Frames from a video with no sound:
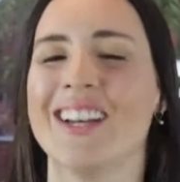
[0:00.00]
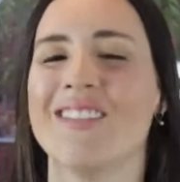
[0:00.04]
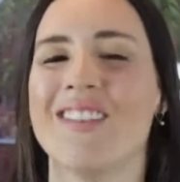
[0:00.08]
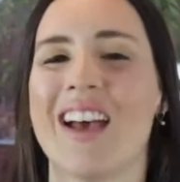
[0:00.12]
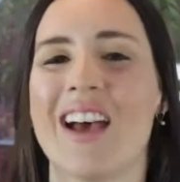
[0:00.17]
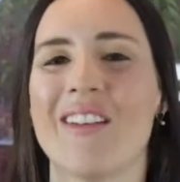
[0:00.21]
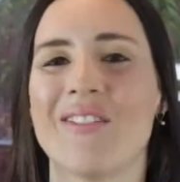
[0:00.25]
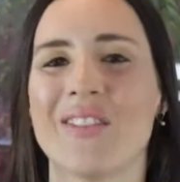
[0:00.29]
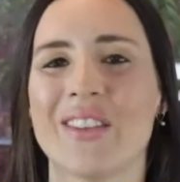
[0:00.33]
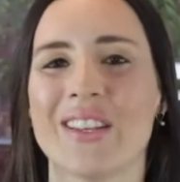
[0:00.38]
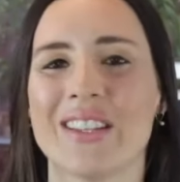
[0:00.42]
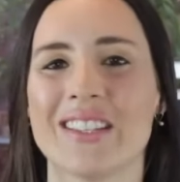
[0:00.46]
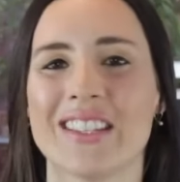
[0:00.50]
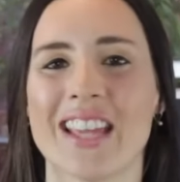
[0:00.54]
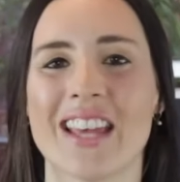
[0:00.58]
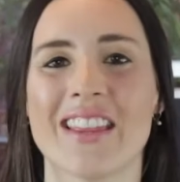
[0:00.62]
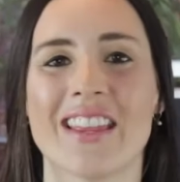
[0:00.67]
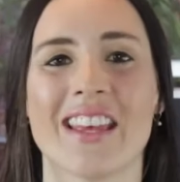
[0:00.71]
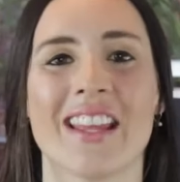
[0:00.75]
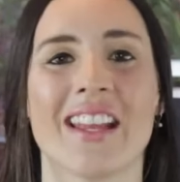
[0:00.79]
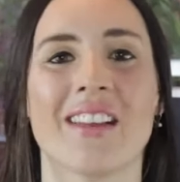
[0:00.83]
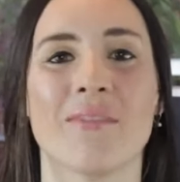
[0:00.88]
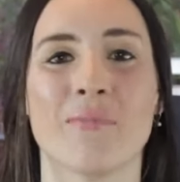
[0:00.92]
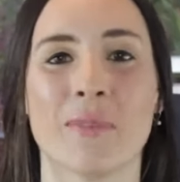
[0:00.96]
happy to say
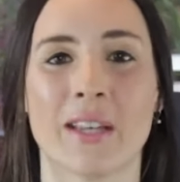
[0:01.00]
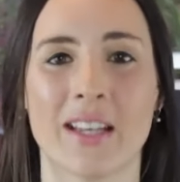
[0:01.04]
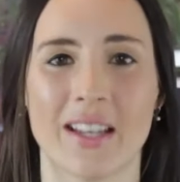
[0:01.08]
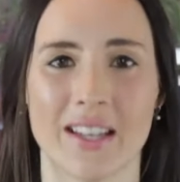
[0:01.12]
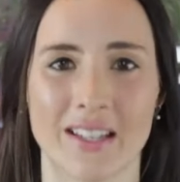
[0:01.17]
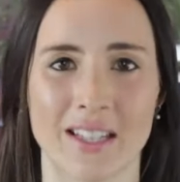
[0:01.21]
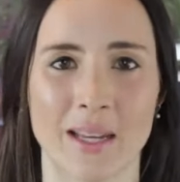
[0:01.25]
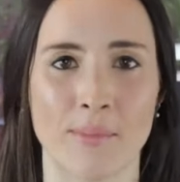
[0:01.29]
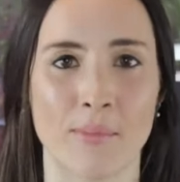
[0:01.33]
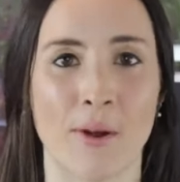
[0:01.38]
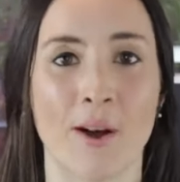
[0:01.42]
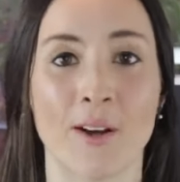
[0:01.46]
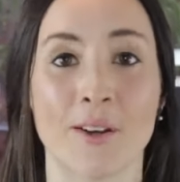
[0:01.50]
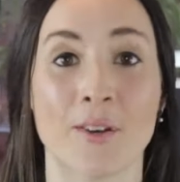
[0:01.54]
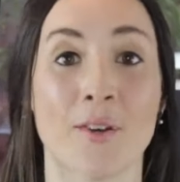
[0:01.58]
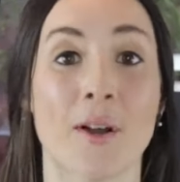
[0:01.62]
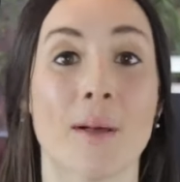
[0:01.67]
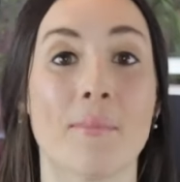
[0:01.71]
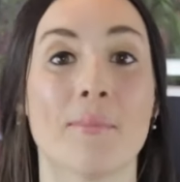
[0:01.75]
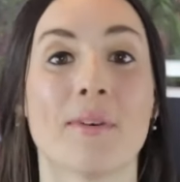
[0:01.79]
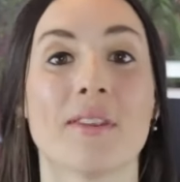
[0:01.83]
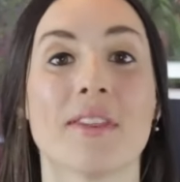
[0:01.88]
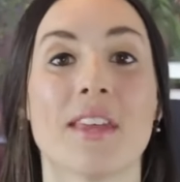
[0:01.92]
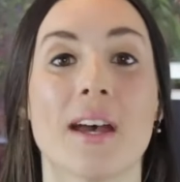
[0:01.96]
that because I partnered
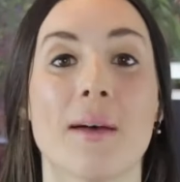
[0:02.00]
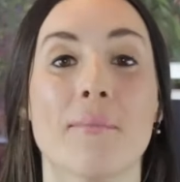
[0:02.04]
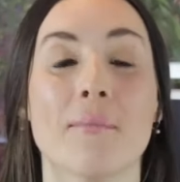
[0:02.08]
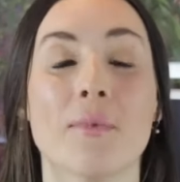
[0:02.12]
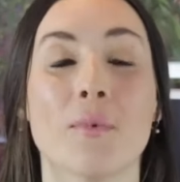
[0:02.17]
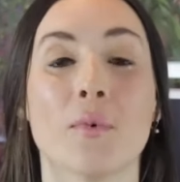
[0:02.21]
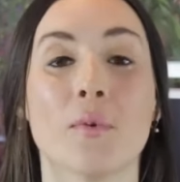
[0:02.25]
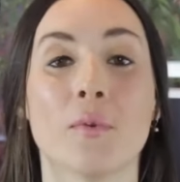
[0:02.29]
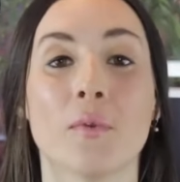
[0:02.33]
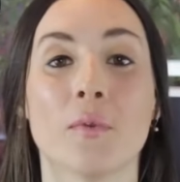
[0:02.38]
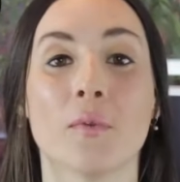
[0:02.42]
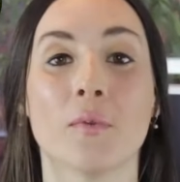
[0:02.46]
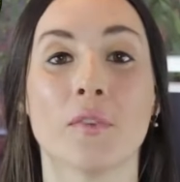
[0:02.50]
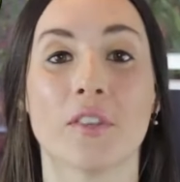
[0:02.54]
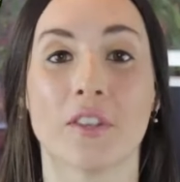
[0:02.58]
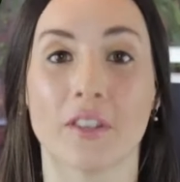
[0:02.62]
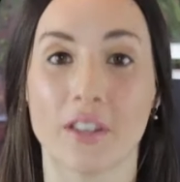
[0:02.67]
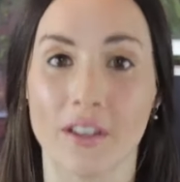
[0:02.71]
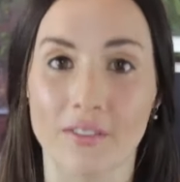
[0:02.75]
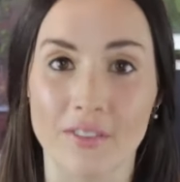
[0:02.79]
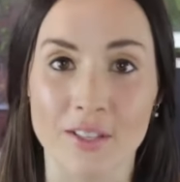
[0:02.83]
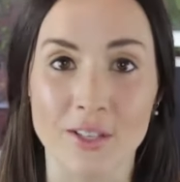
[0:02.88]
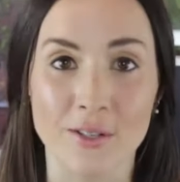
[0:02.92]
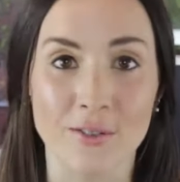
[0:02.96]
up with them, they're
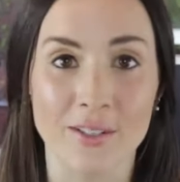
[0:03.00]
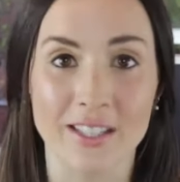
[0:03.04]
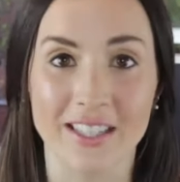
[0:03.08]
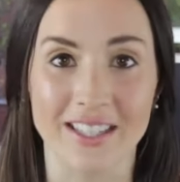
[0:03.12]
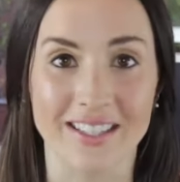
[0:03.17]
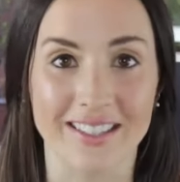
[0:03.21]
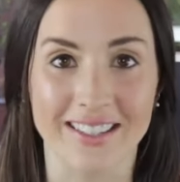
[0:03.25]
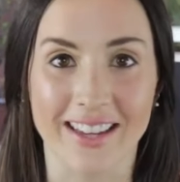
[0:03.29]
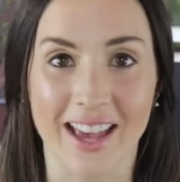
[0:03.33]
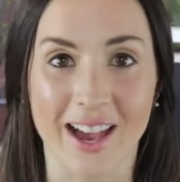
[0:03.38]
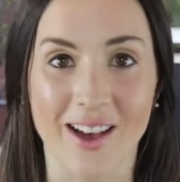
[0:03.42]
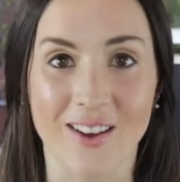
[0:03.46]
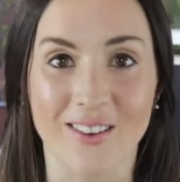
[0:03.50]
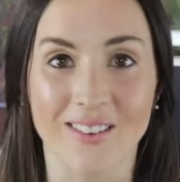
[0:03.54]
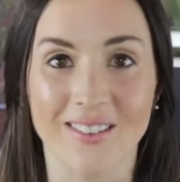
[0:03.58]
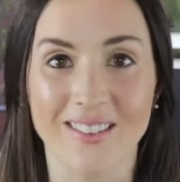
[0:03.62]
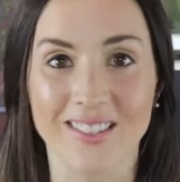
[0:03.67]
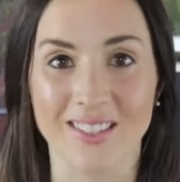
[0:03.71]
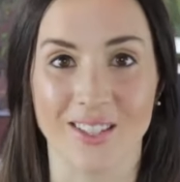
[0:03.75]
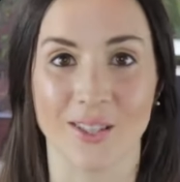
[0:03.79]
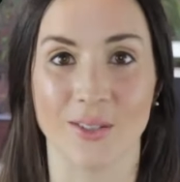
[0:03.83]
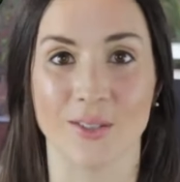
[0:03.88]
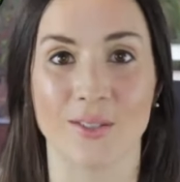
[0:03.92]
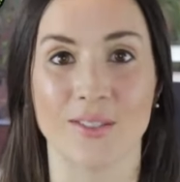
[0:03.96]
giving you a discount.
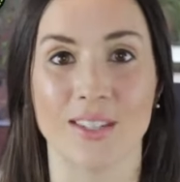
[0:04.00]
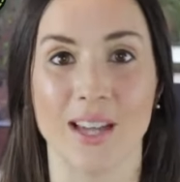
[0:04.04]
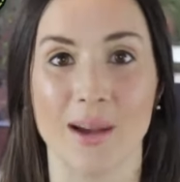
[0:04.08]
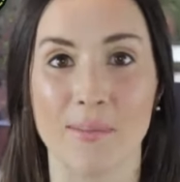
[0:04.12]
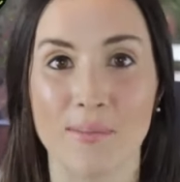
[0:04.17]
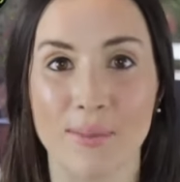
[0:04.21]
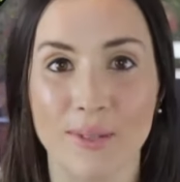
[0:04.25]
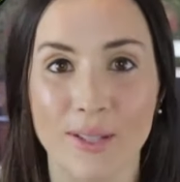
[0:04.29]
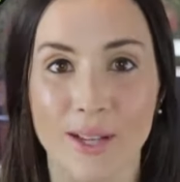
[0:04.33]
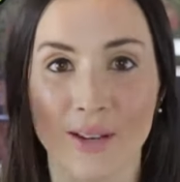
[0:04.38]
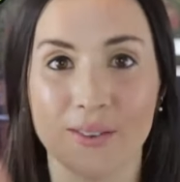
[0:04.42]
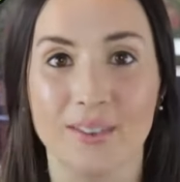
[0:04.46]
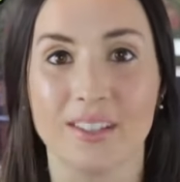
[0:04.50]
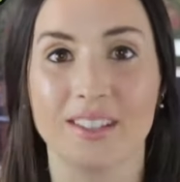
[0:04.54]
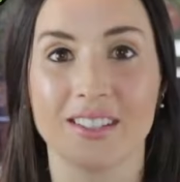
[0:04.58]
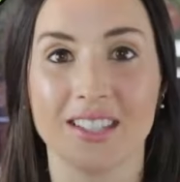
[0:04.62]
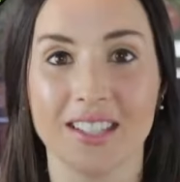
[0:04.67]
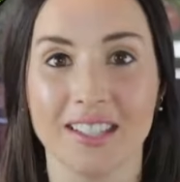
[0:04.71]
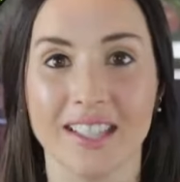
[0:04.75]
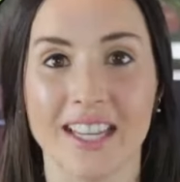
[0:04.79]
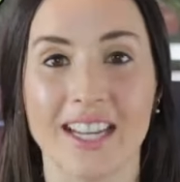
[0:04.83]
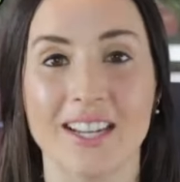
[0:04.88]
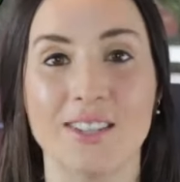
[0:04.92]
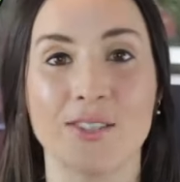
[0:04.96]
So down below there's
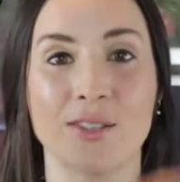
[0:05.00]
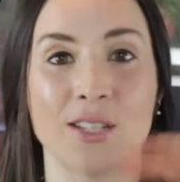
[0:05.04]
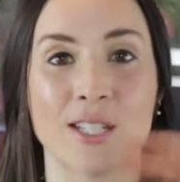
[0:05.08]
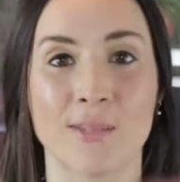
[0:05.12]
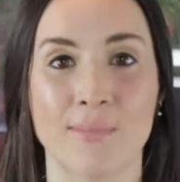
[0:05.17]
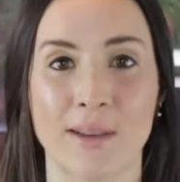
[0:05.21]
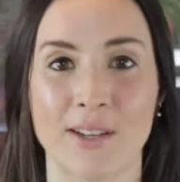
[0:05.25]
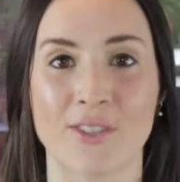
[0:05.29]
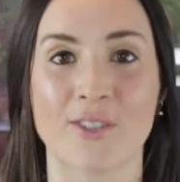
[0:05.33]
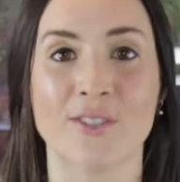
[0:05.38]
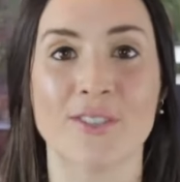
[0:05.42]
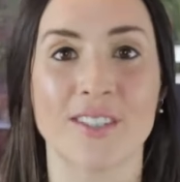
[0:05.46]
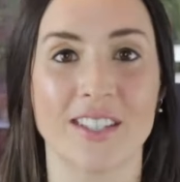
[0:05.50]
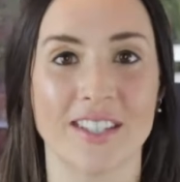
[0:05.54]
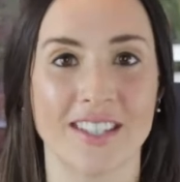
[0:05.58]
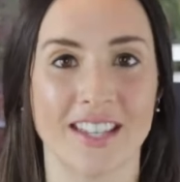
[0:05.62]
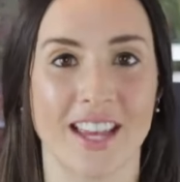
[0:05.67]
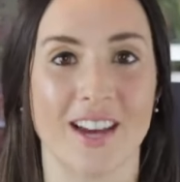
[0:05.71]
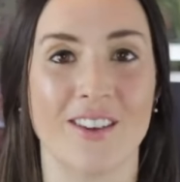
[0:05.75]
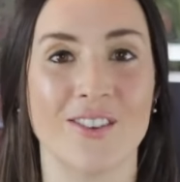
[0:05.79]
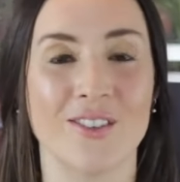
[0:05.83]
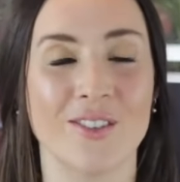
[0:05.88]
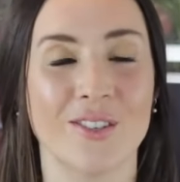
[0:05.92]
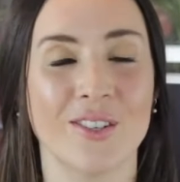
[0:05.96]
a link to a special
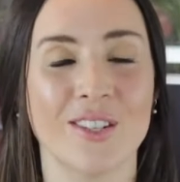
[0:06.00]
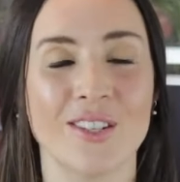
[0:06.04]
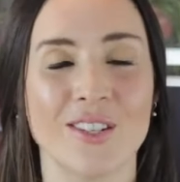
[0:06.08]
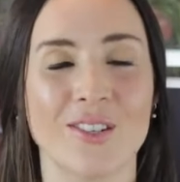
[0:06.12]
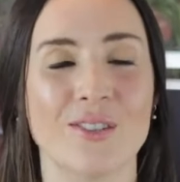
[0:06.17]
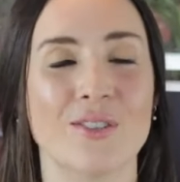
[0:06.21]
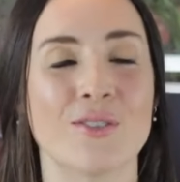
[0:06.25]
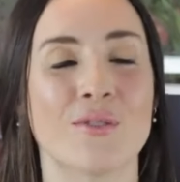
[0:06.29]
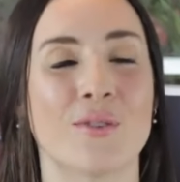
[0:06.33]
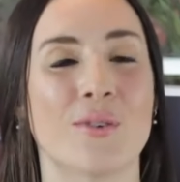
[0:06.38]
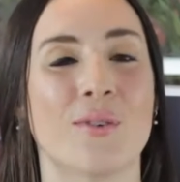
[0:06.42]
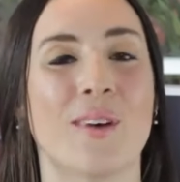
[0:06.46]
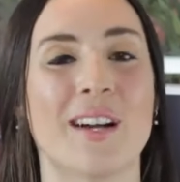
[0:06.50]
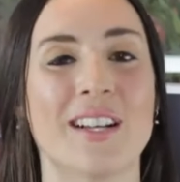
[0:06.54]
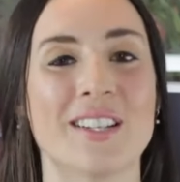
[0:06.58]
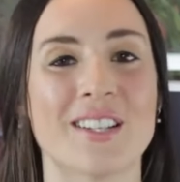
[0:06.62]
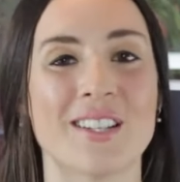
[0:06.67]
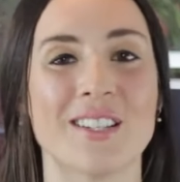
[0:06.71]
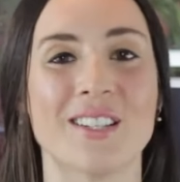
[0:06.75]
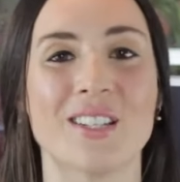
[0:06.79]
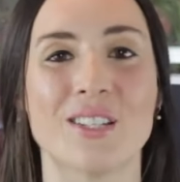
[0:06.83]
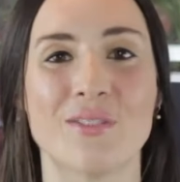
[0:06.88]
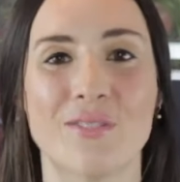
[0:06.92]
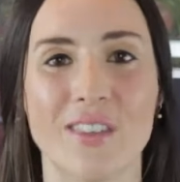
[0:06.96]
discount you can use for
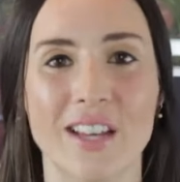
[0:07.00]
watching this